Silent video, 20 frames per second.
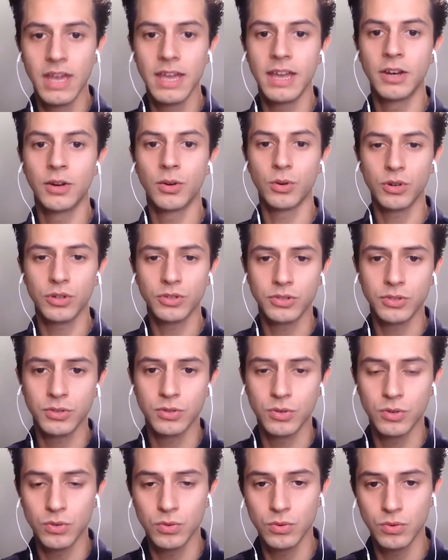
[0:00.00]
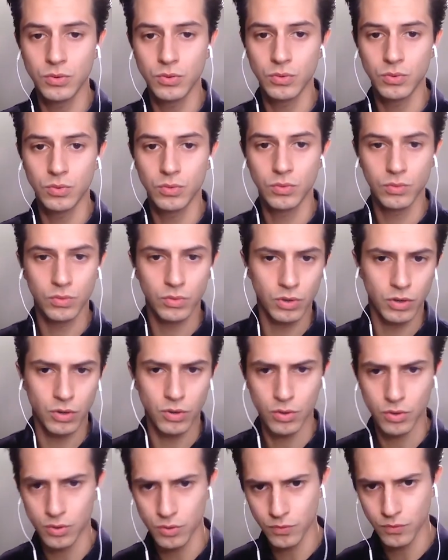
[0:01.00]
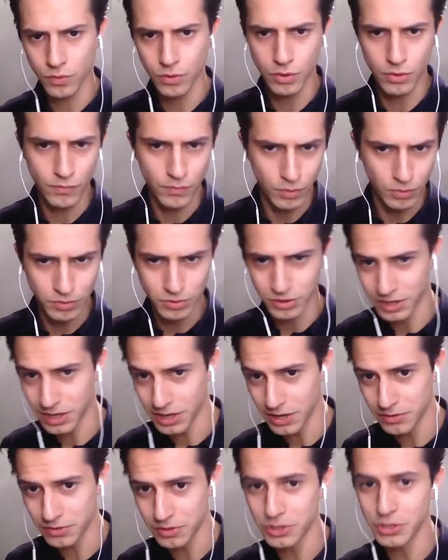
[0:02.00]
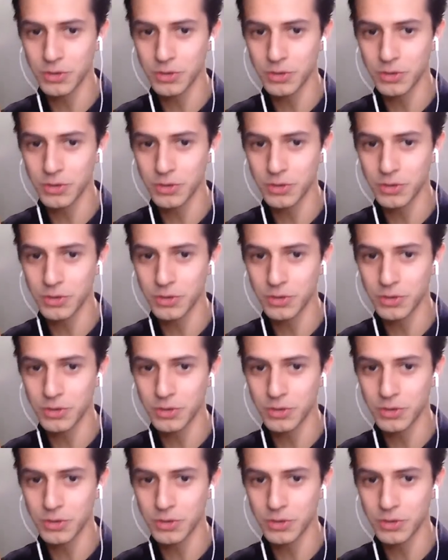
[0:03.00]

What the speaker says: In order for your vote to count,